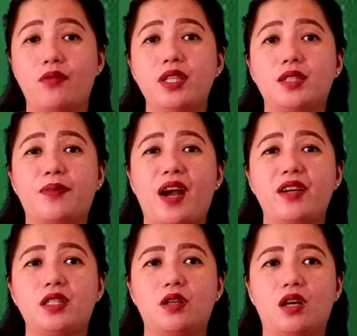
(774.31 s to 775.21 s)

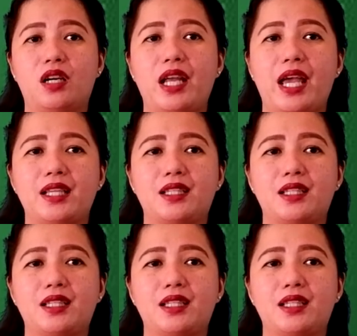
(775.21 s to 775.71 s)
respiratory, and